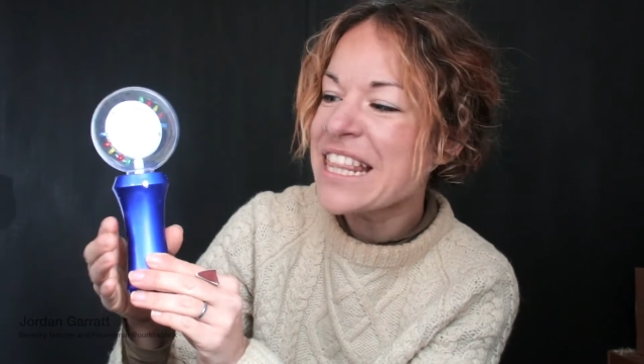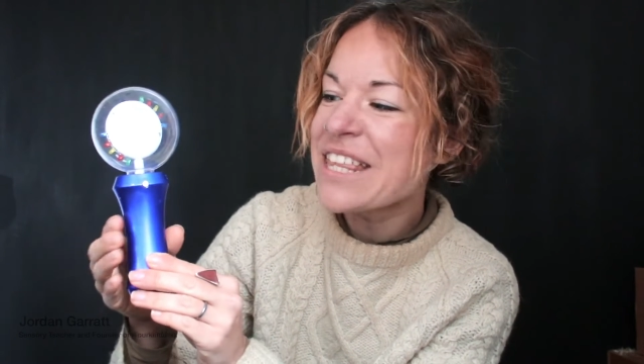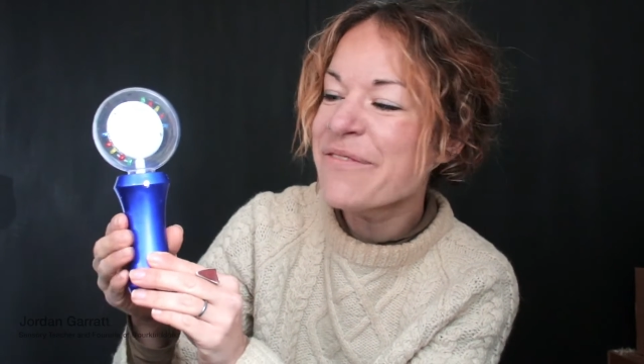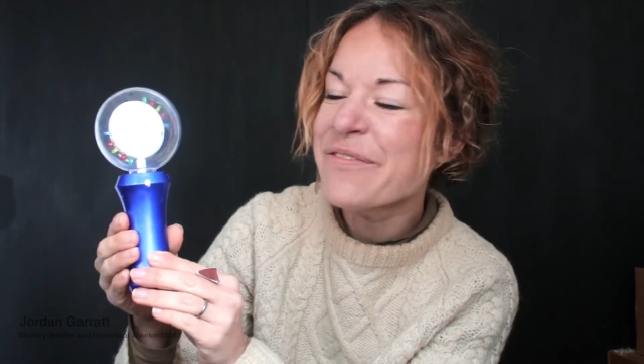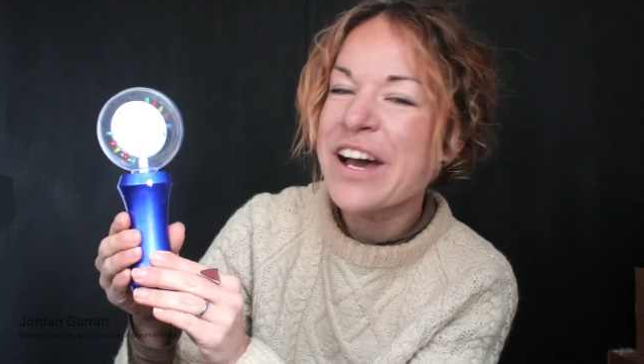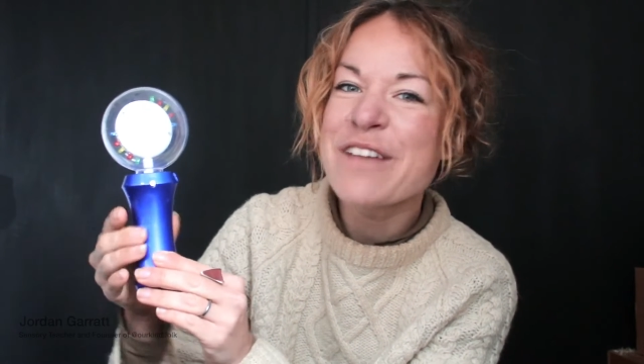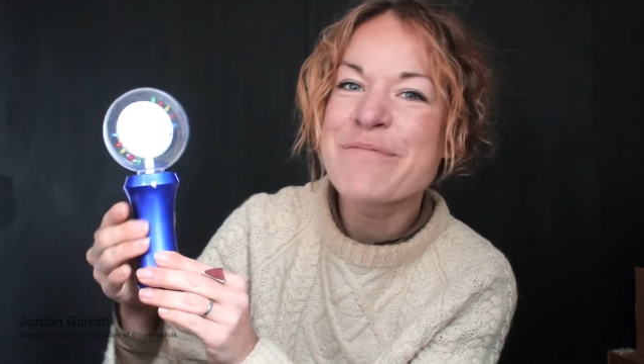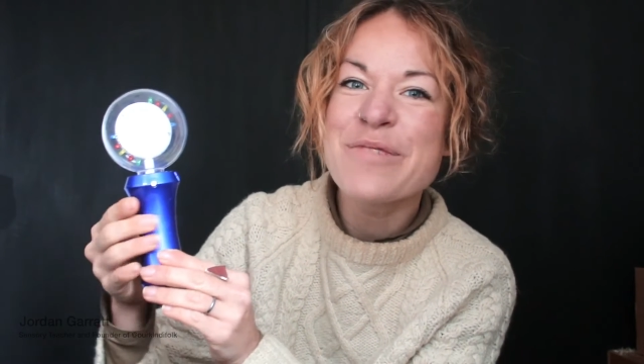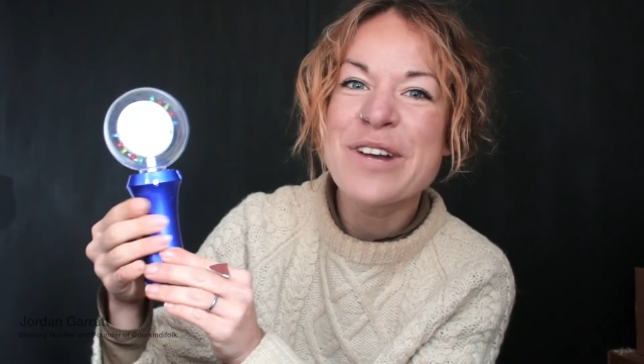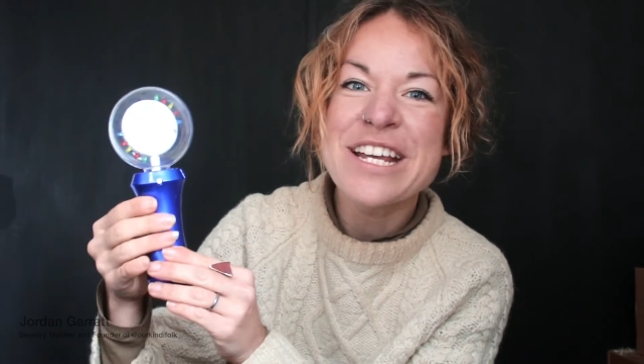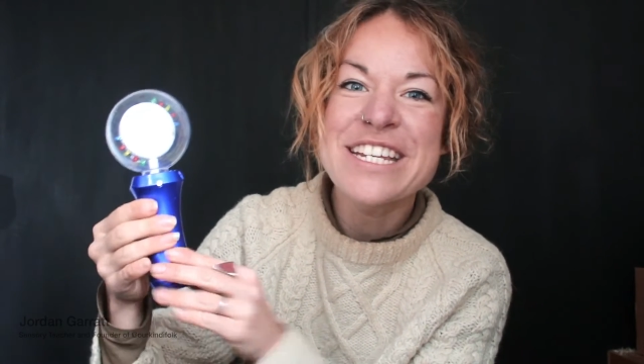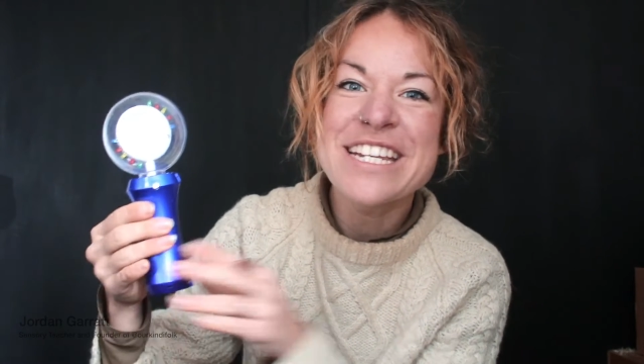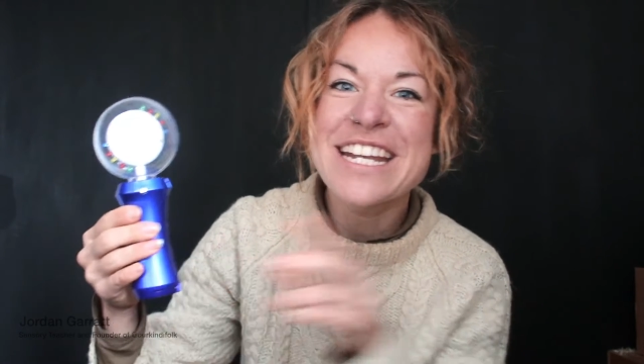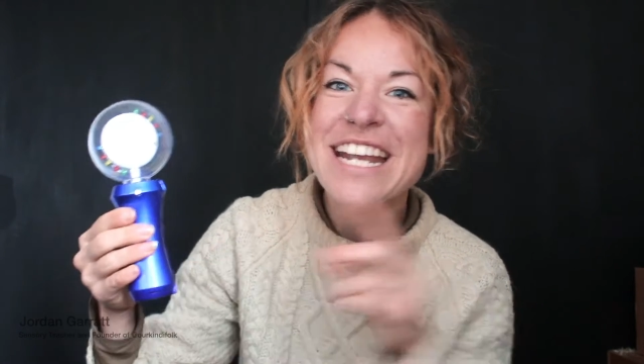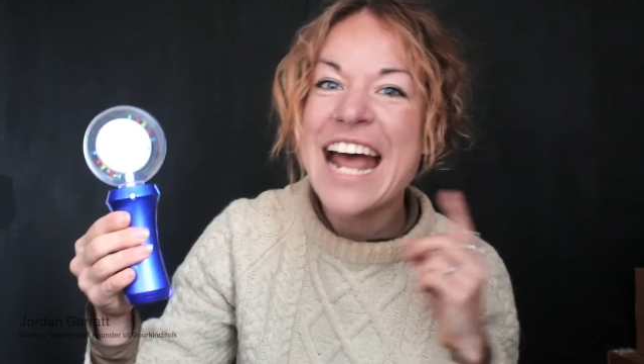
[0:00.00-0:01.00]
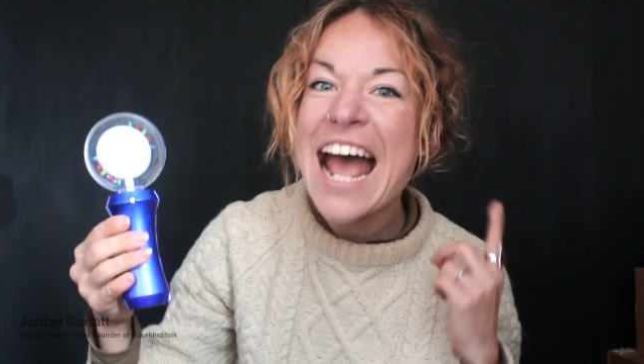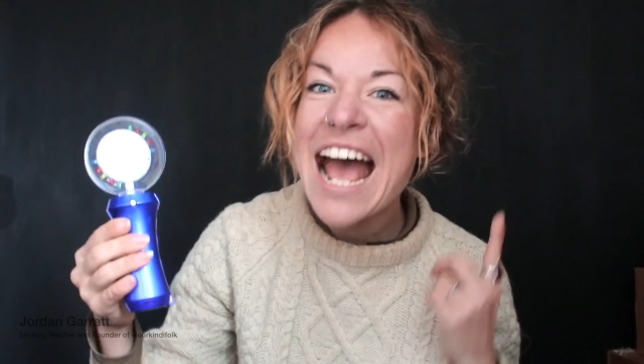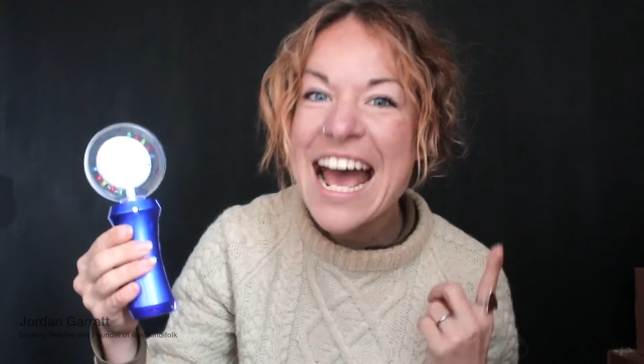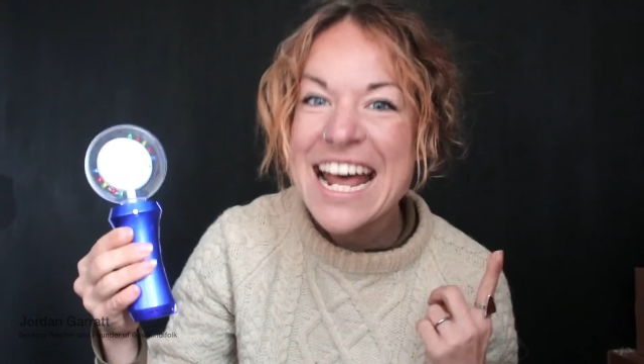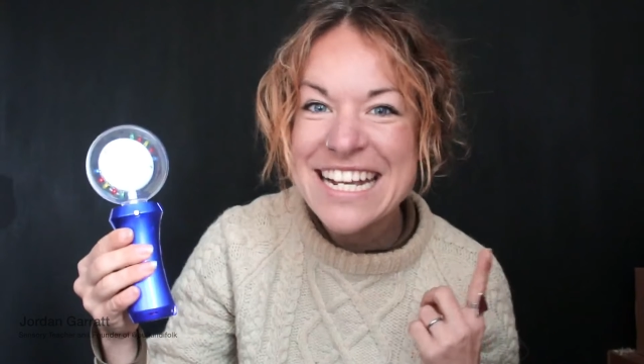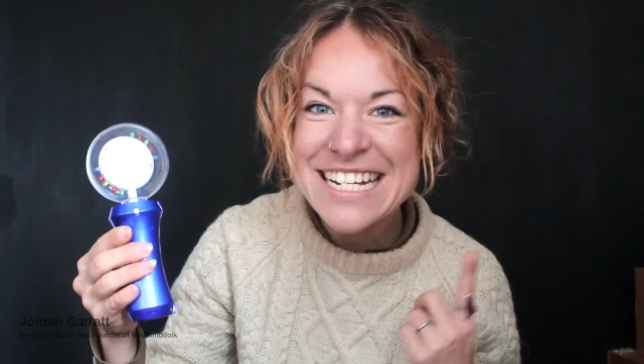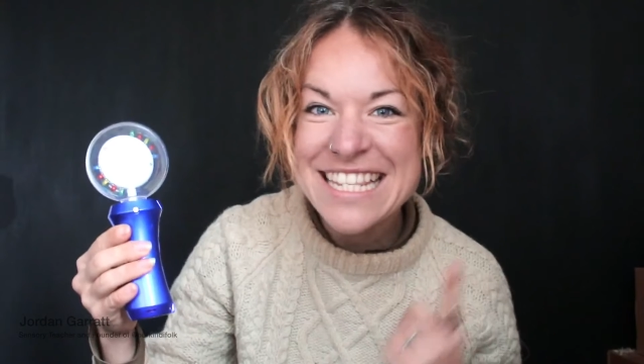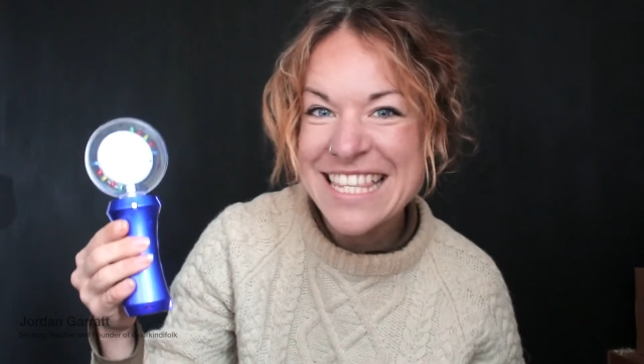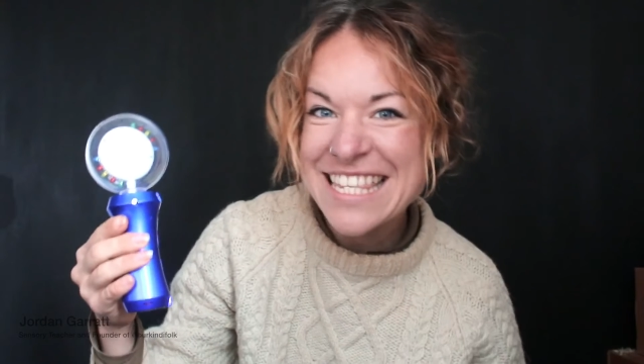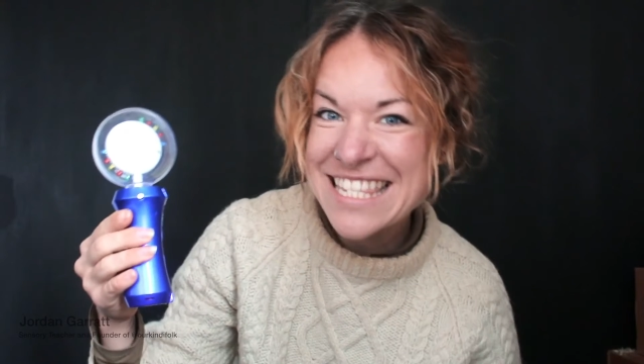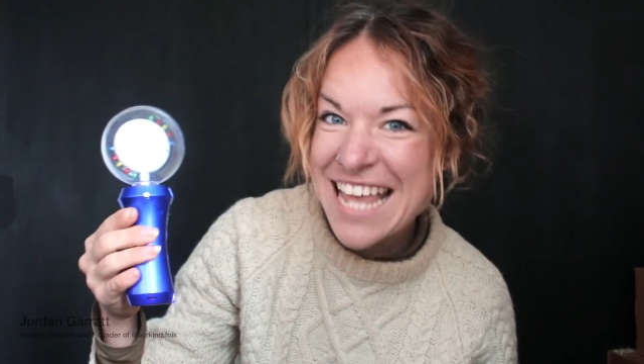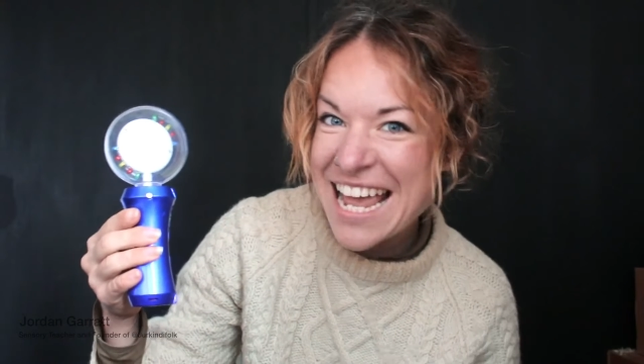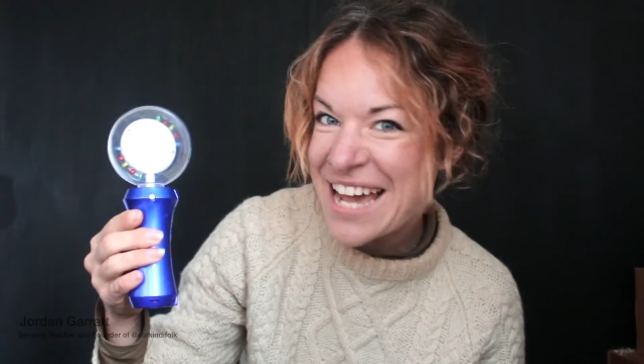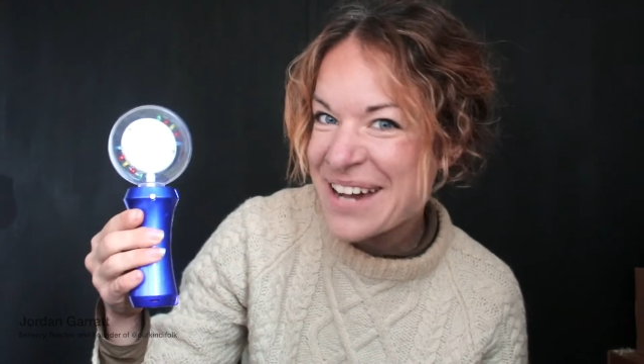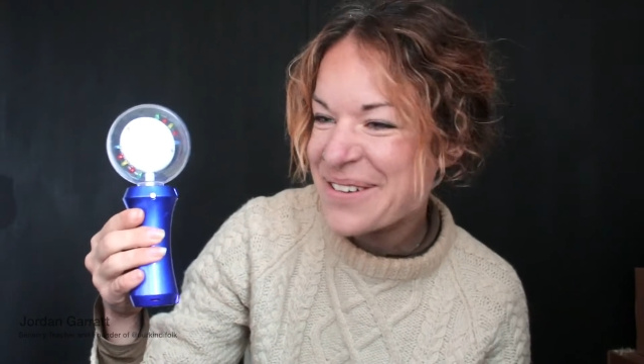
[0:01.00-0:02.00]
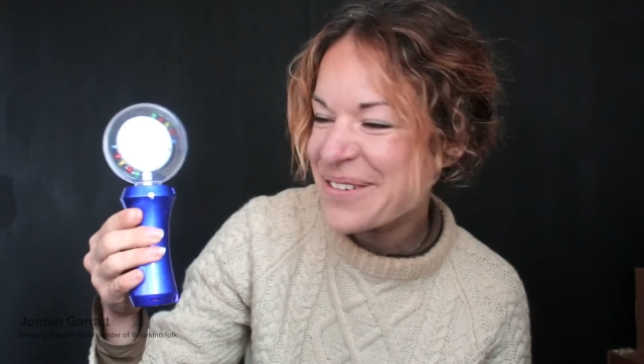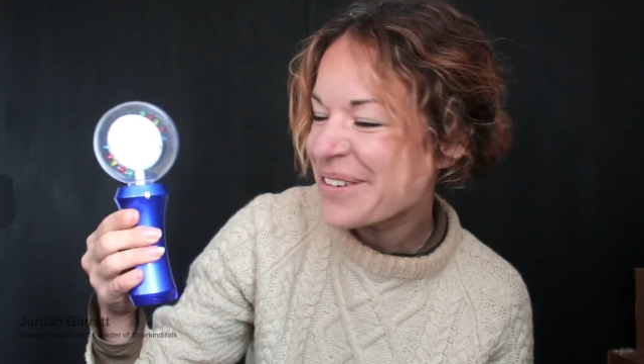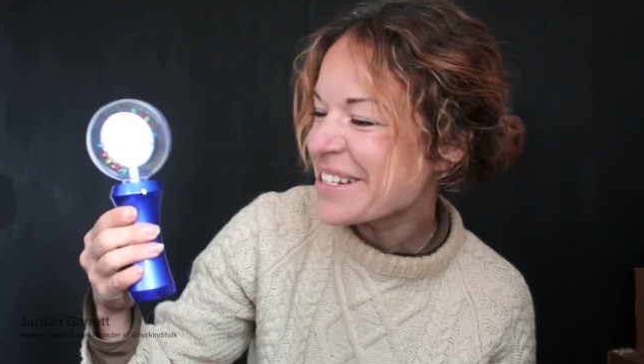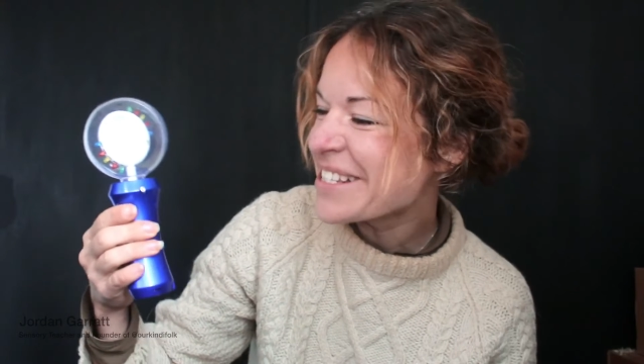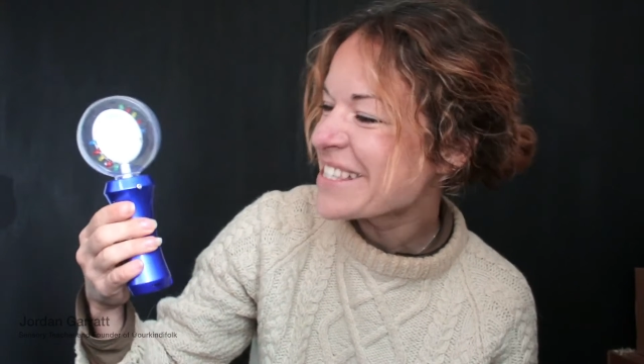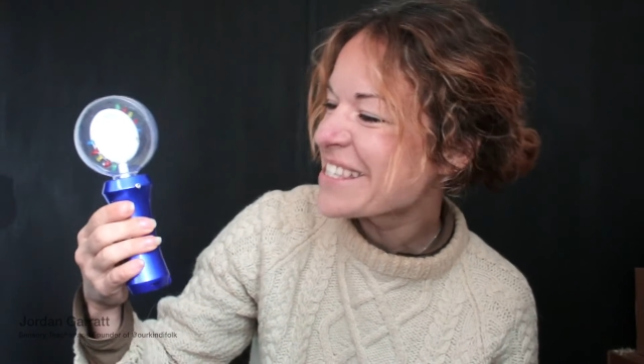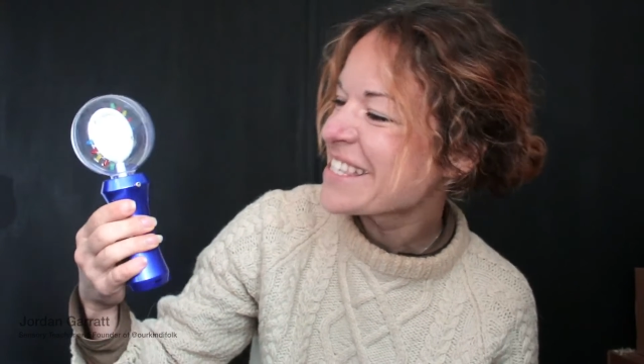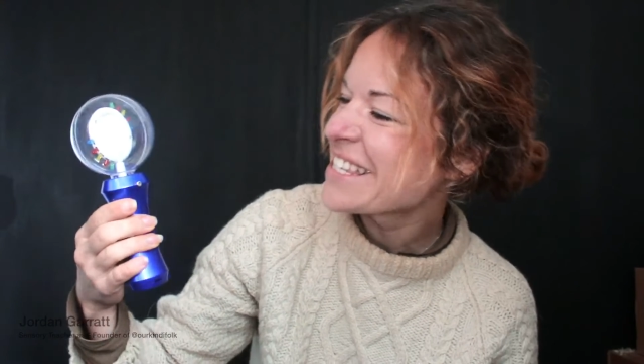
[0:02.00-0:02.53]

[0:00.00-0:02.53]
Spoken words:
the vibration and the sounds.